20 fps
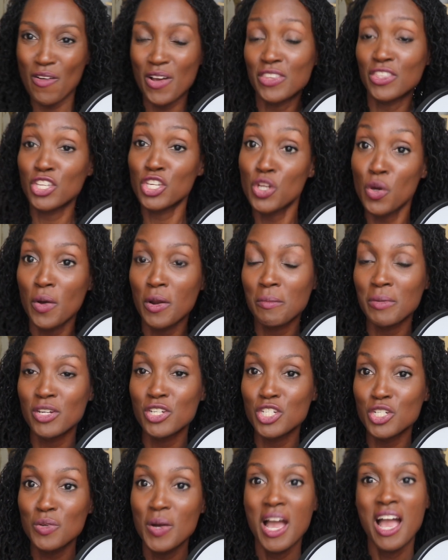And then you know what I'm going
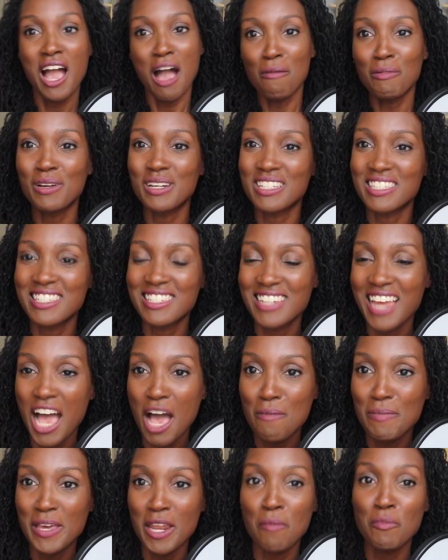to do? I'm going to
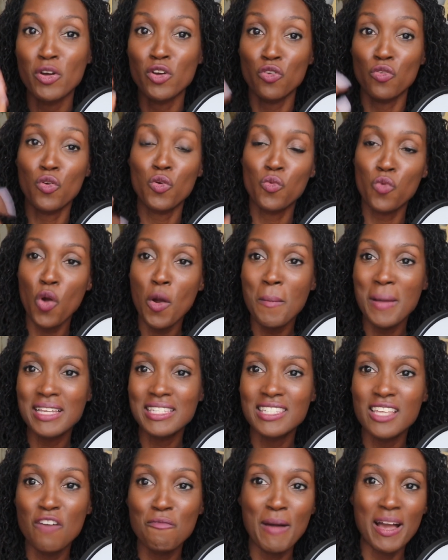stop and I'm going to reward
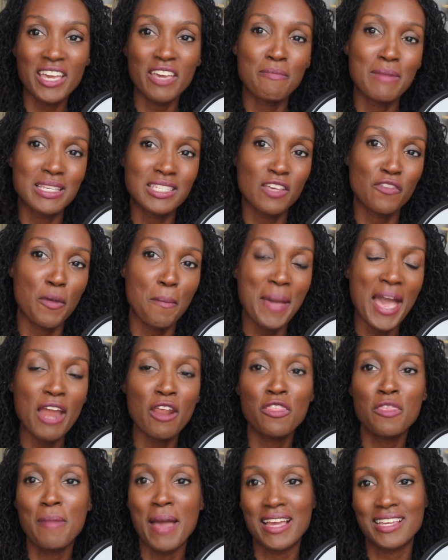myself by giving myself a pat
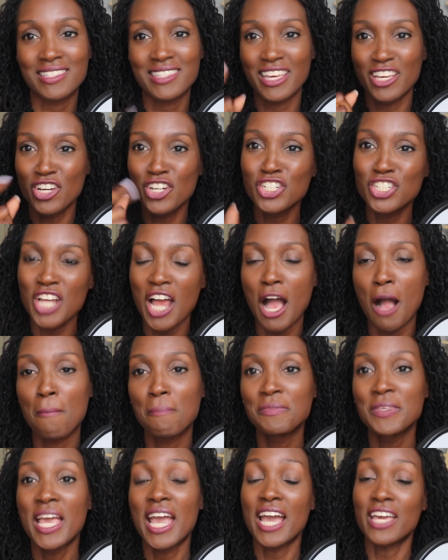on the back and say, good job.
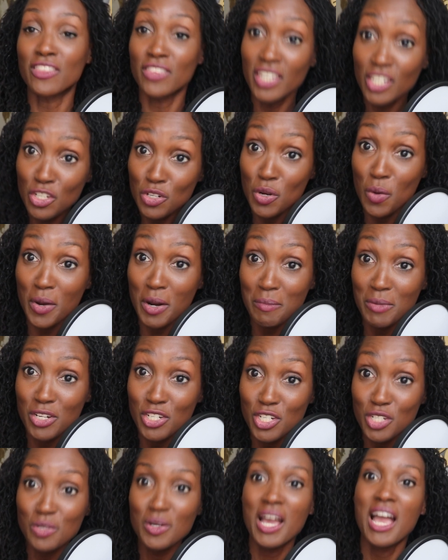And then you know what I'm going
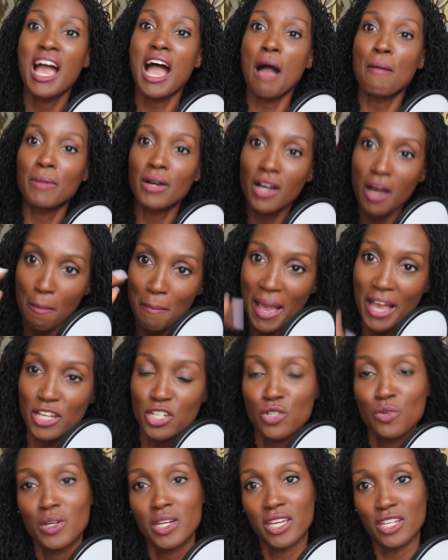to do? I'm going to come back and
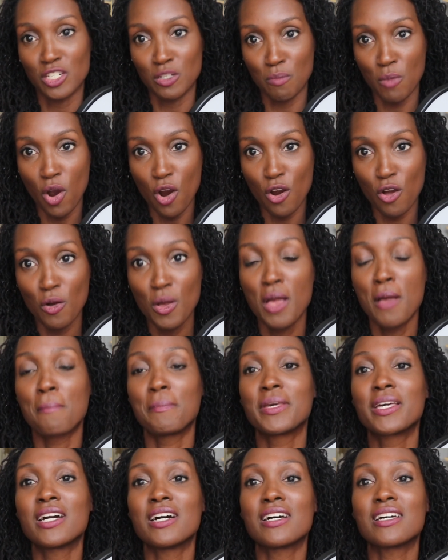do it again tomorrow
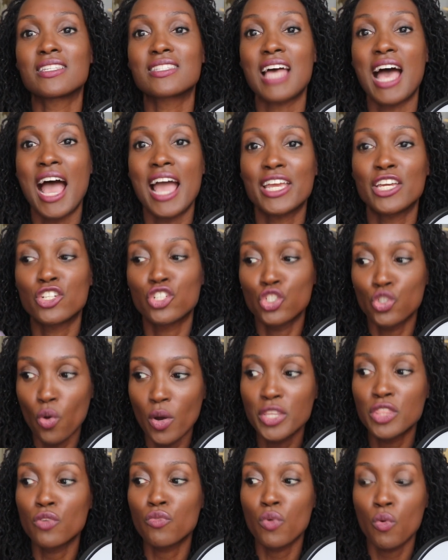because I
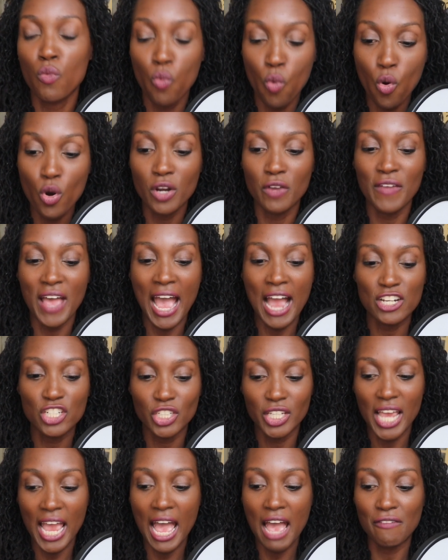enjoyed the reward of
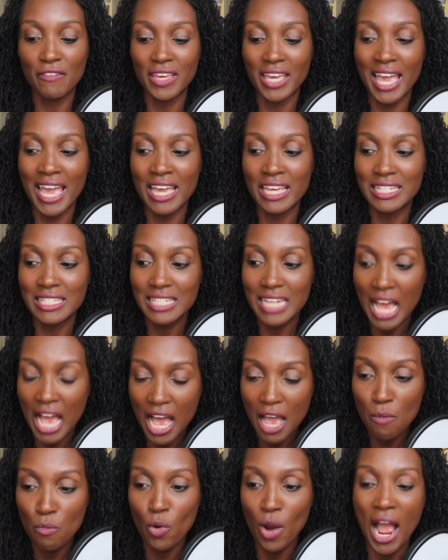actually having a
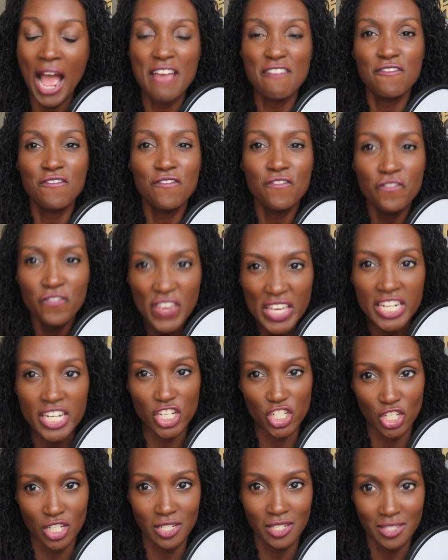time where I
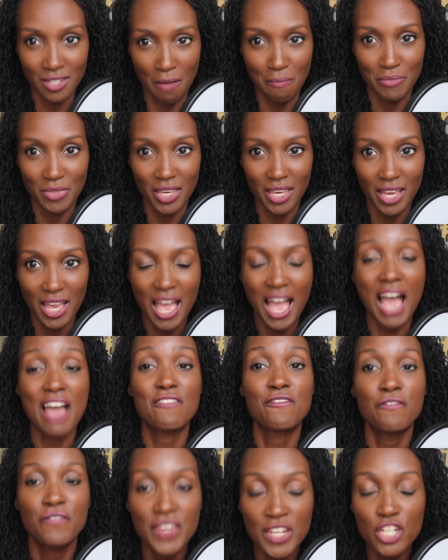finished something. I
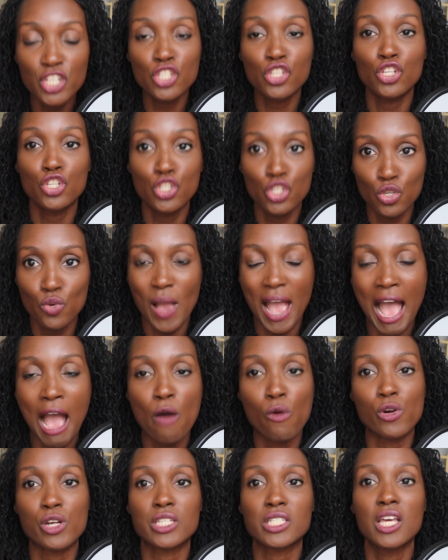finished the 2
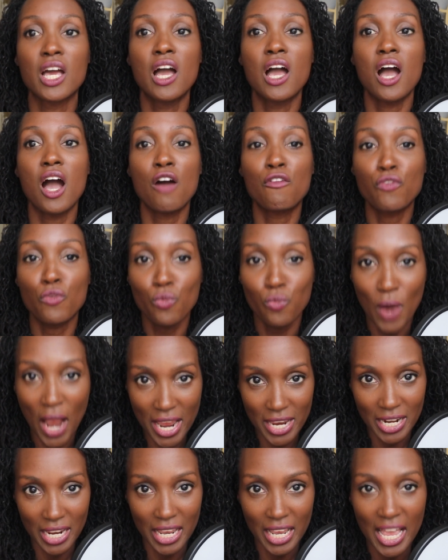hours of
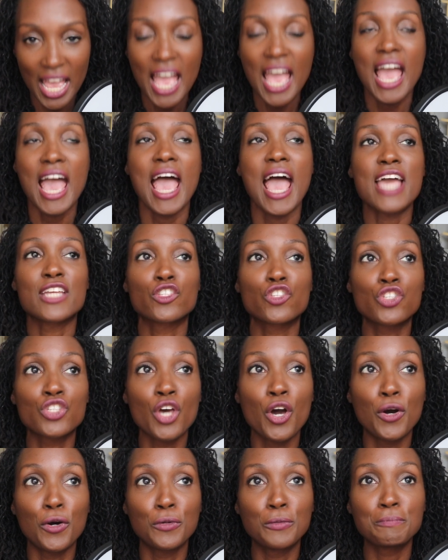writing. And
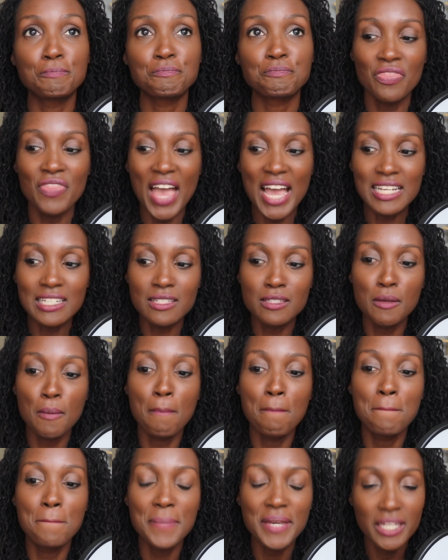so that's the
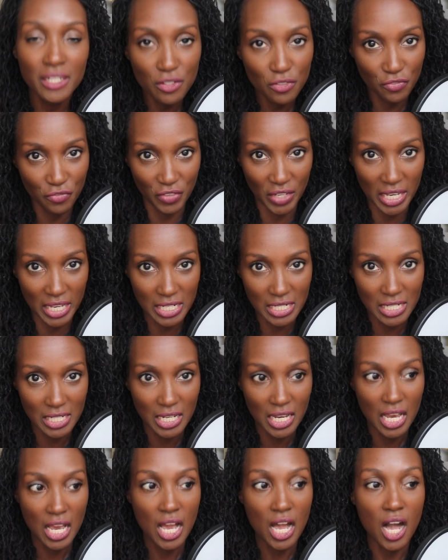benefit
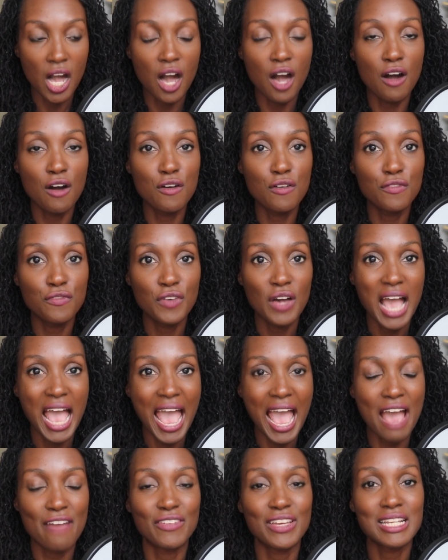of
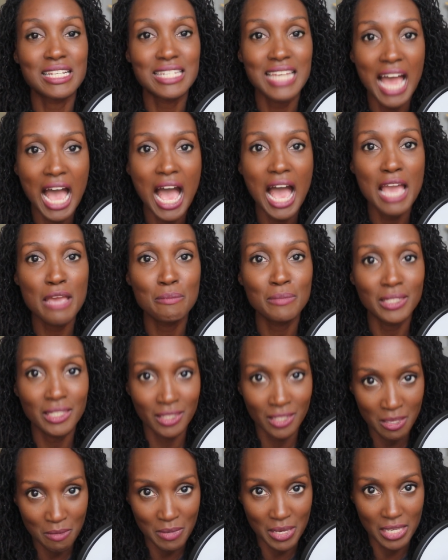having time
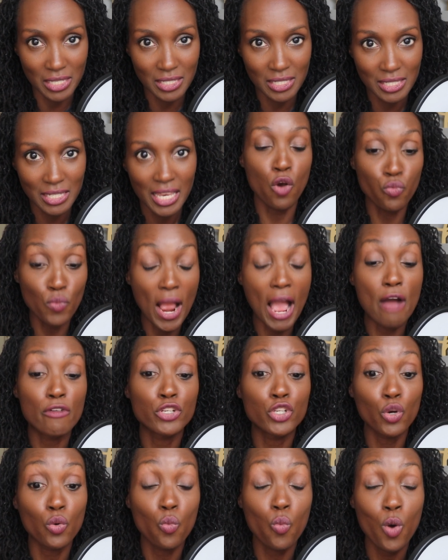limits
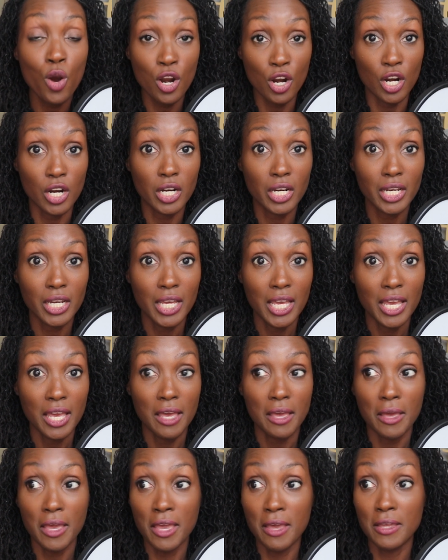around your work.
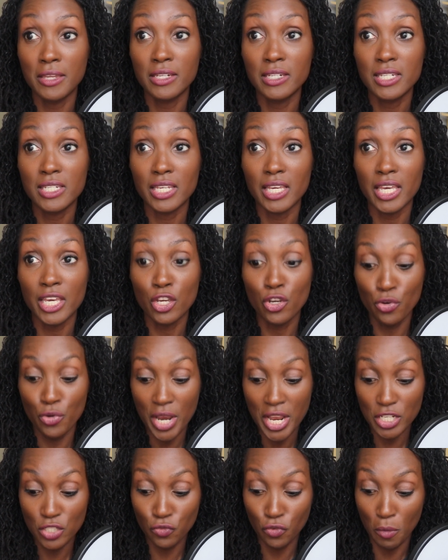And it
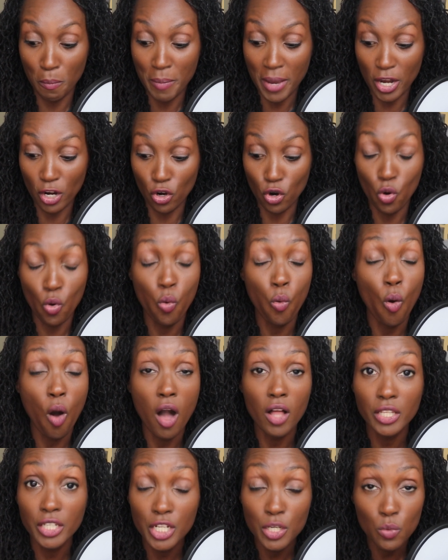creates for better
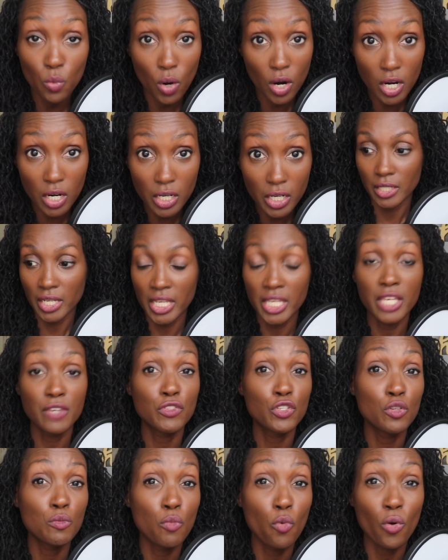quality work. It
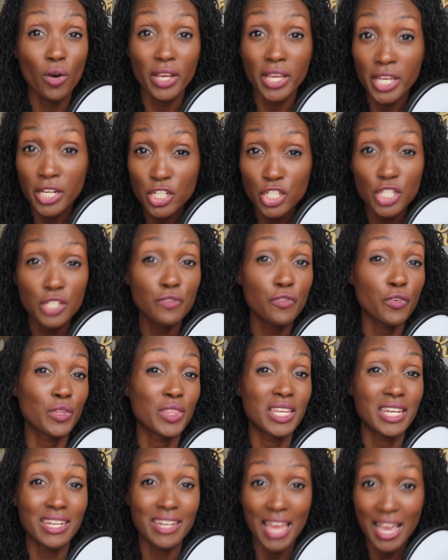gives you more energy for
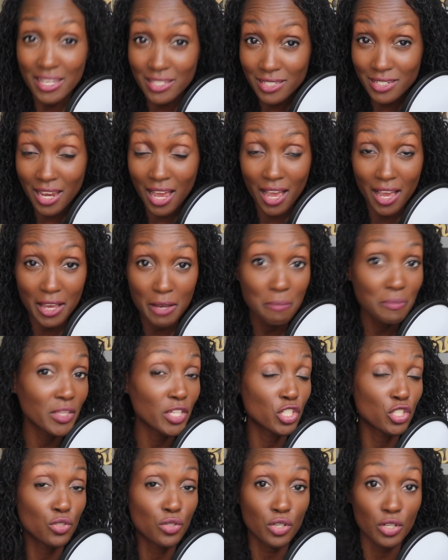the next time
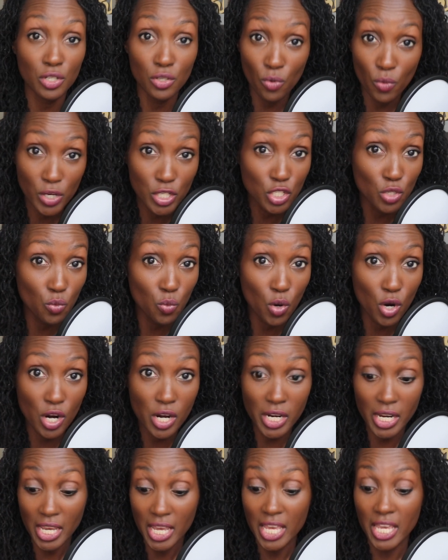that you're going to
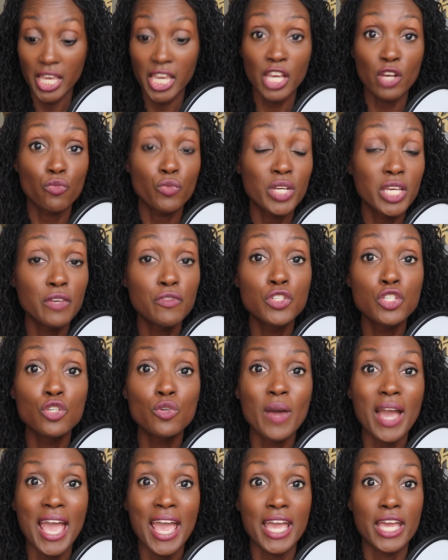work. It gives
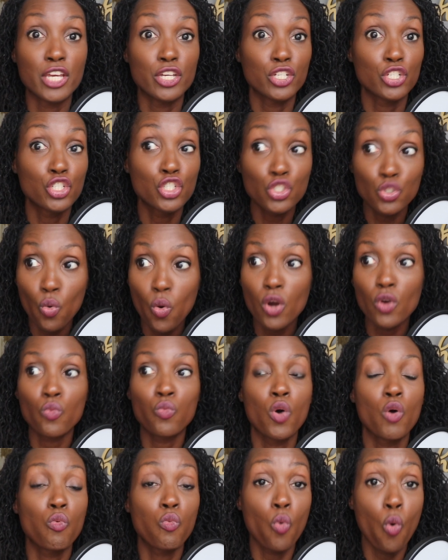you a short
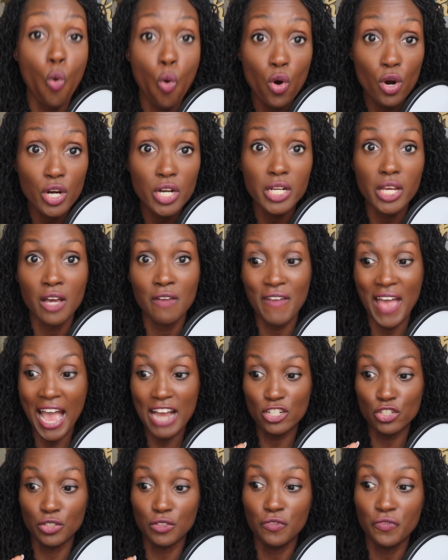reward of
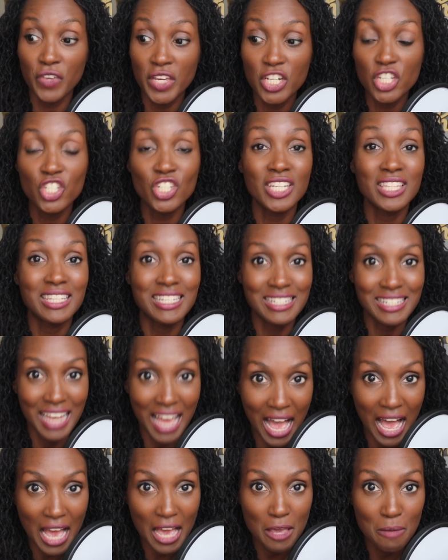actually finishing the
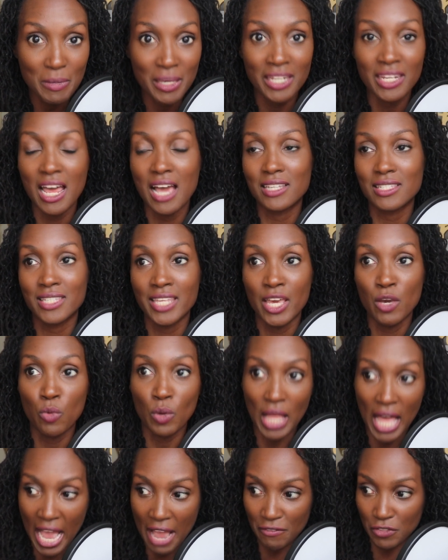time and not saying,
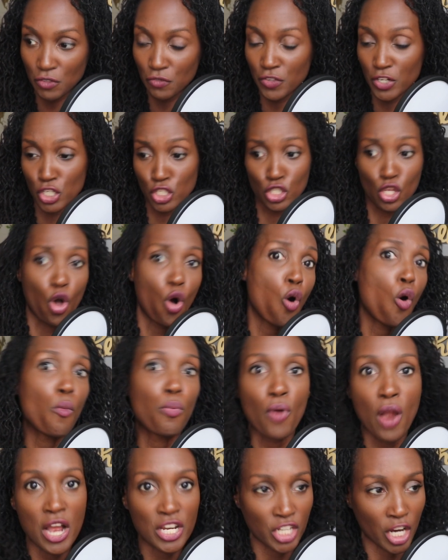well, I have to finish the whole
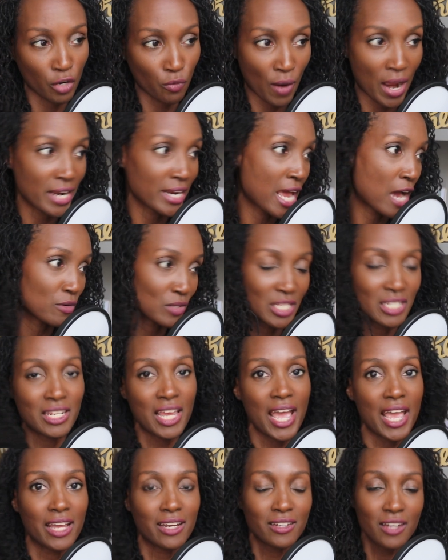project right now
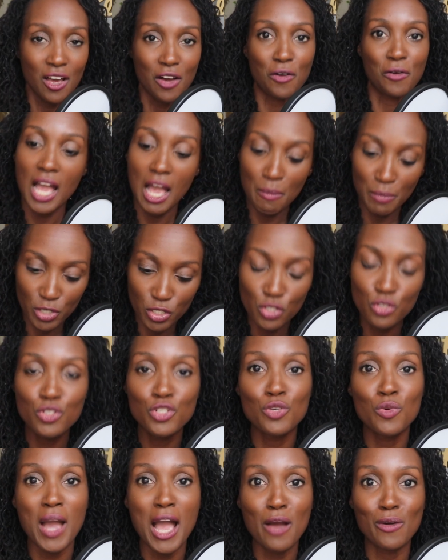today. No, I'm going to do
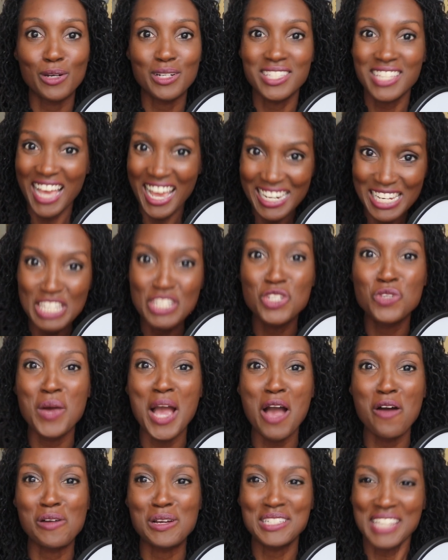2 hours. I did 2
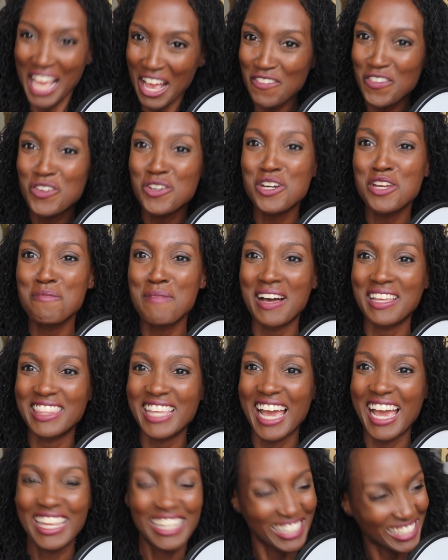hours. I feel good about
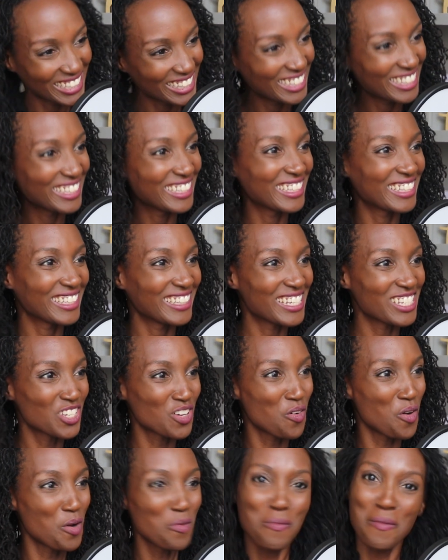that. Let's
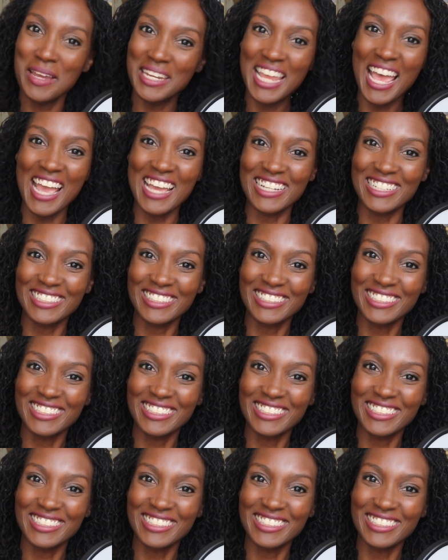go on with my day.